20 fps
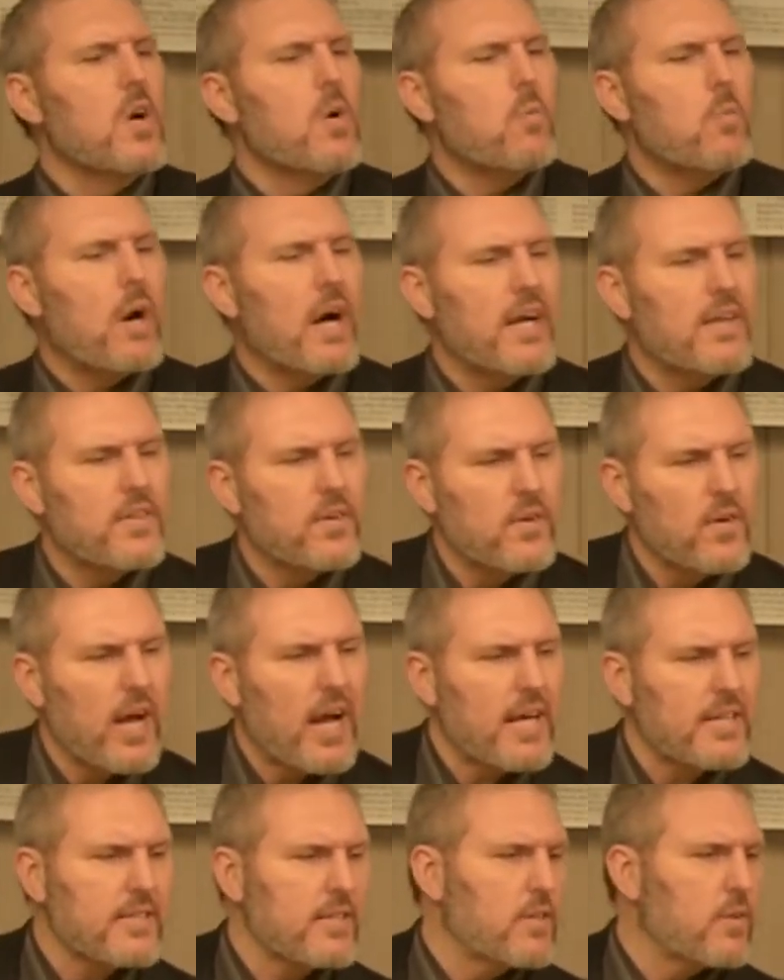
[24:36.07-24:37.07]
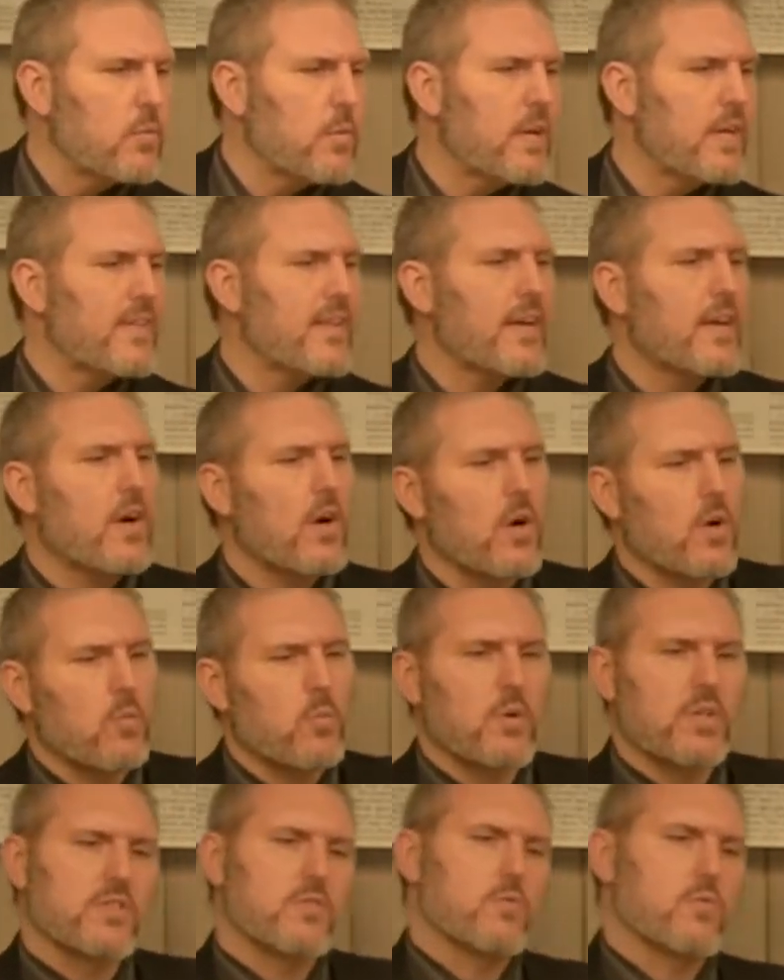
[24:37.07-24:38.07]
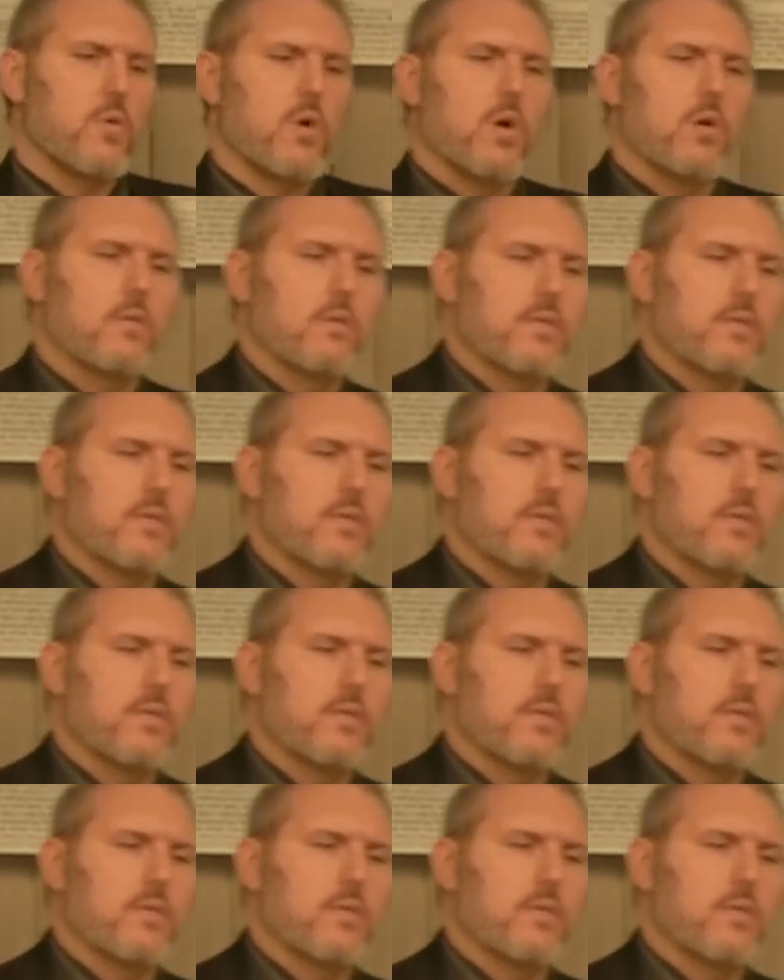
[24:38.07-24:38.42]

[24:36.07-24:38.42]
why they're acting the way they are, and what's wrong with